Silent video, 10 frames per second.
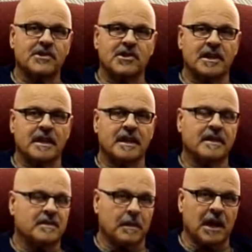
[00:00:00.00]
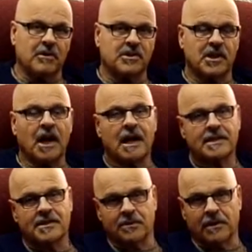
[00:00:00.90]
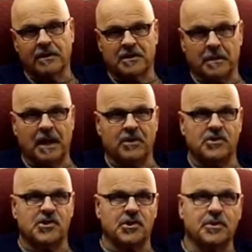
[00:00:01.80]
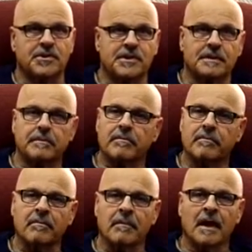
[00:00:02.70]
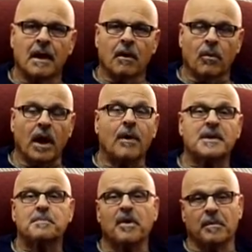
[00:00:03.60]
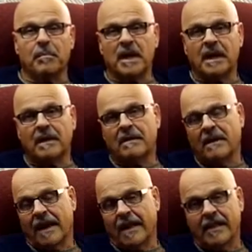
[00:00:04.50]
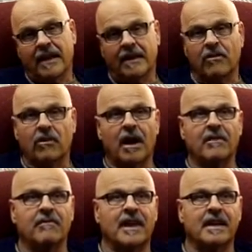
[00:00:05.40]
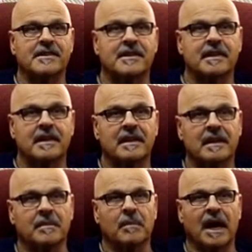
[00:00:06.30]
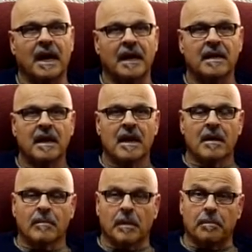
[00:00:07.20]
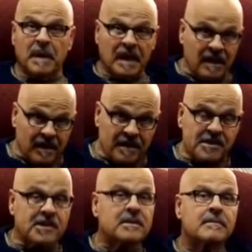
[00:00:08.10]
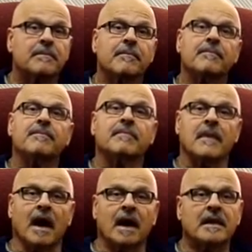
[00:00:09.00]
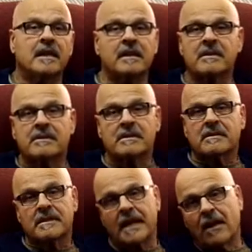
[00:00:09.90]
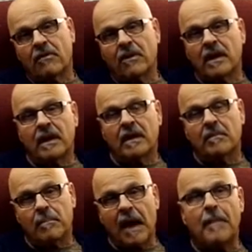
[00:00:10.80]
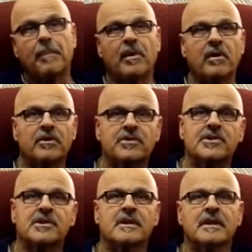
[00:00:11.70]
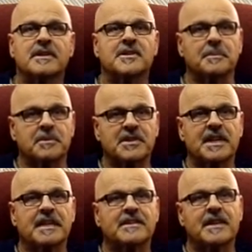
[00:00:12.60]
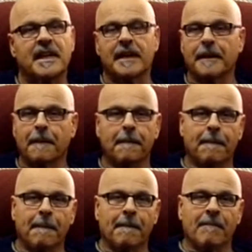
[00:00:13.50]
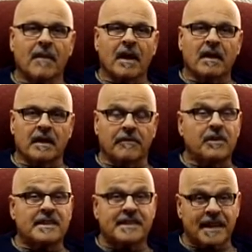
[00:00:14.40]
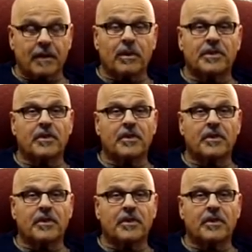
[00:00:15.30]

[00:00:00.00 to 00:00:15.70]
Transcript: chili, tomato sauce or tomato juice. We always put meat, and I like ground venison in mine. But beans, onions, celery, peppers, some seasoning. If you stick with